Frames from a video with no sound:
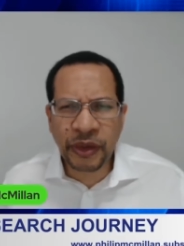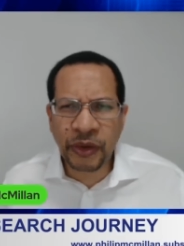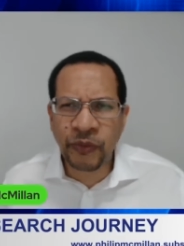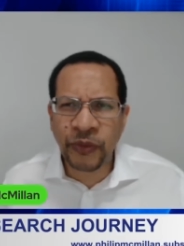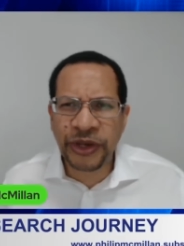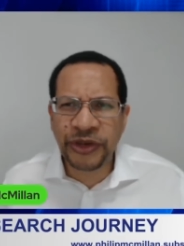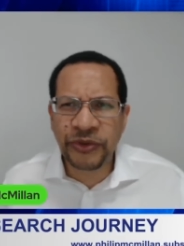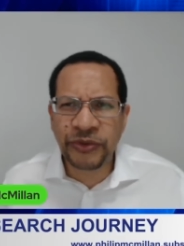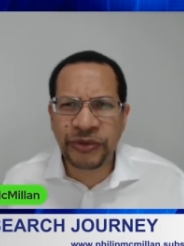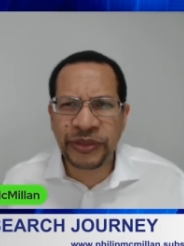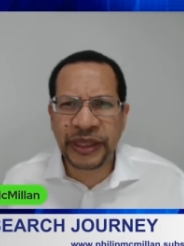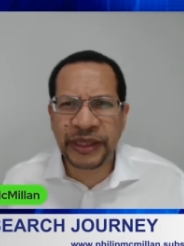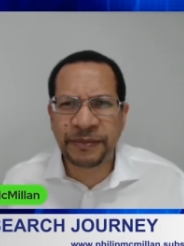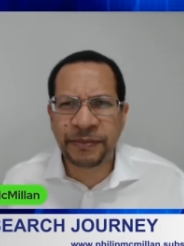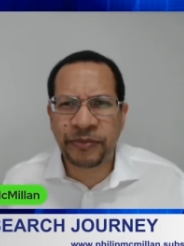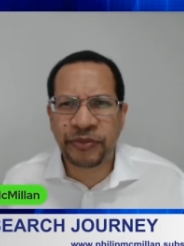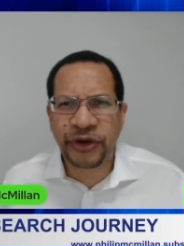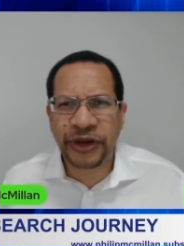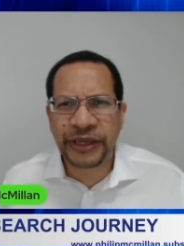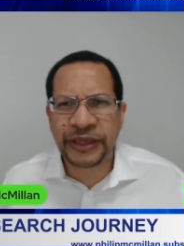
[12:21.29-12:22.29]
When you
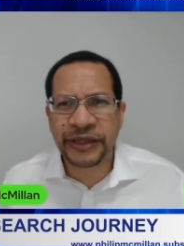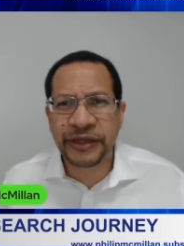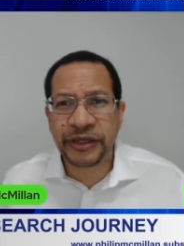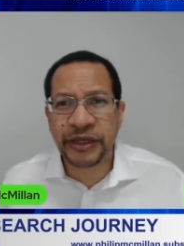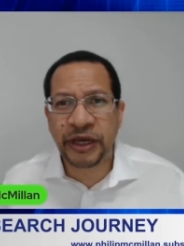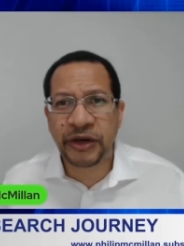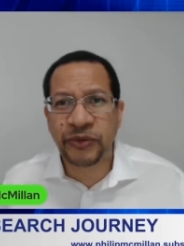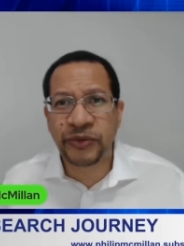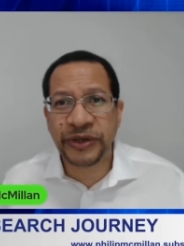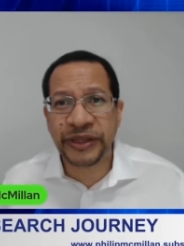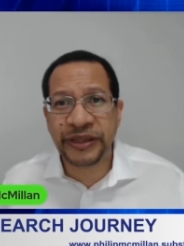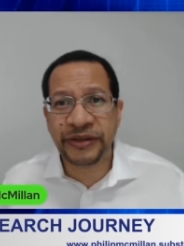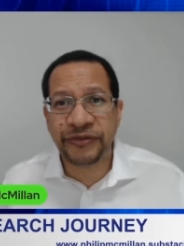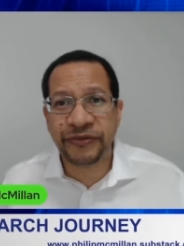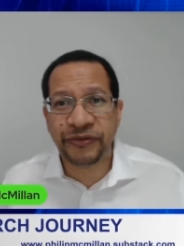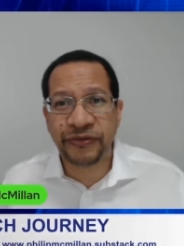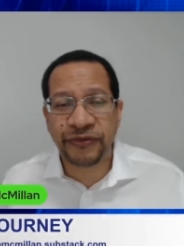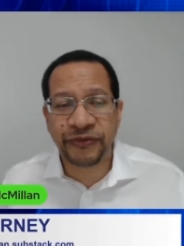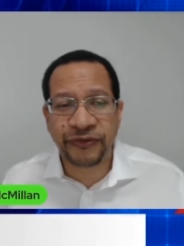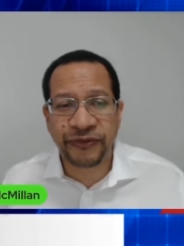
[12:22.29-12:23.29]
then break it down
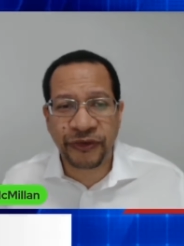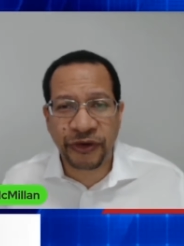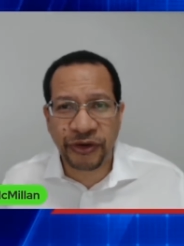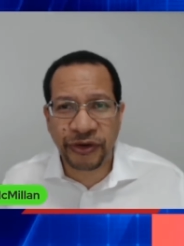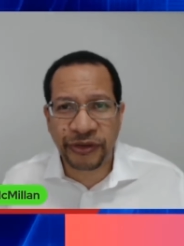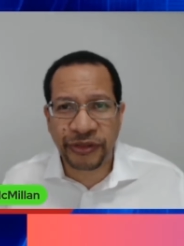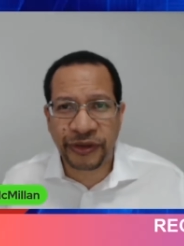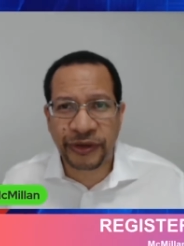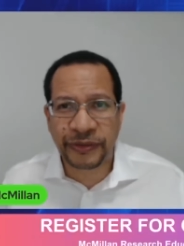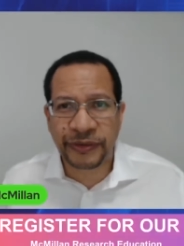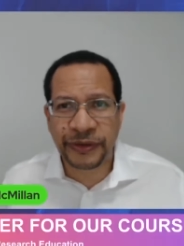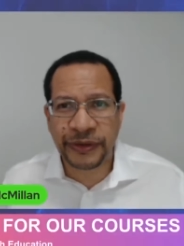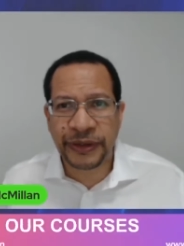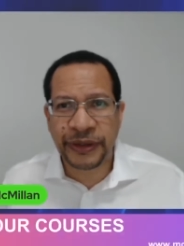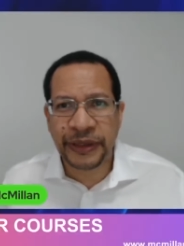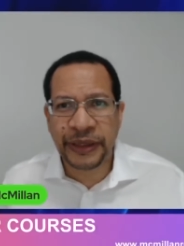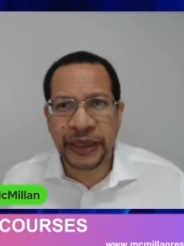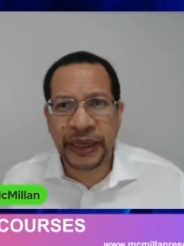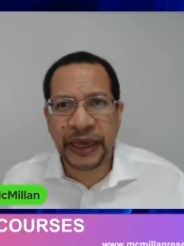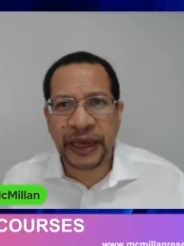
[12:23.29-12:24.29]
even further
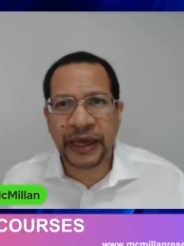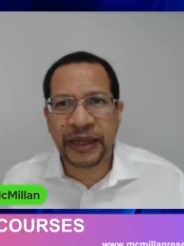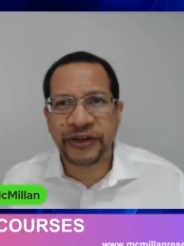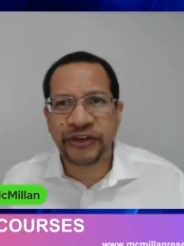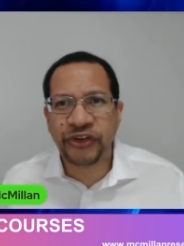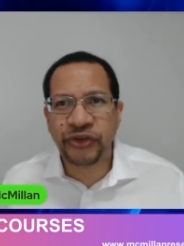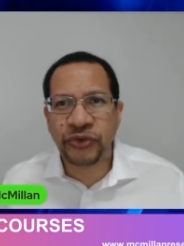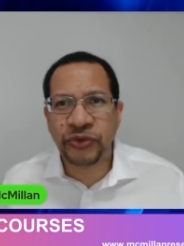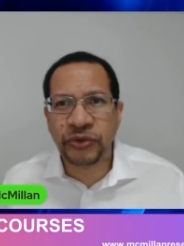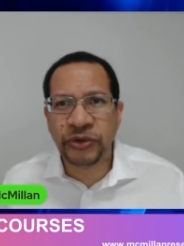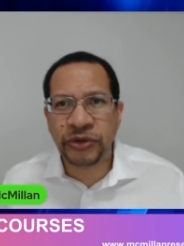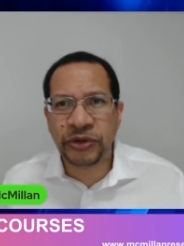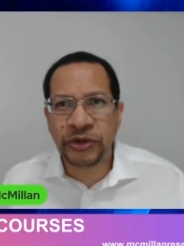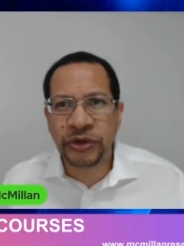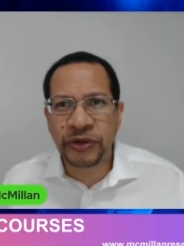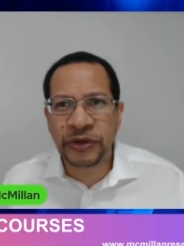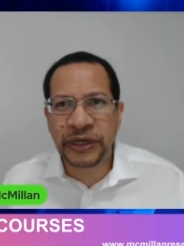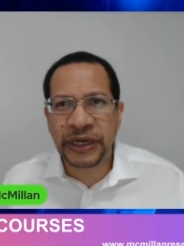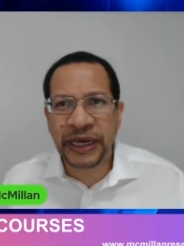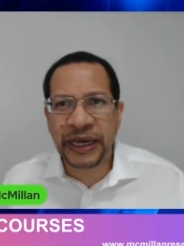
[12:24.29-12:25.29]
and you
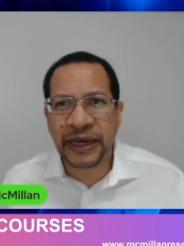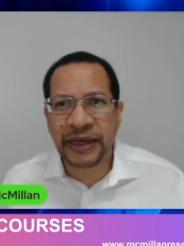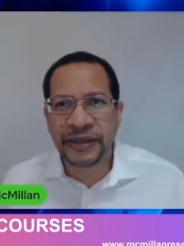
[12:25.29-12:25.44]
look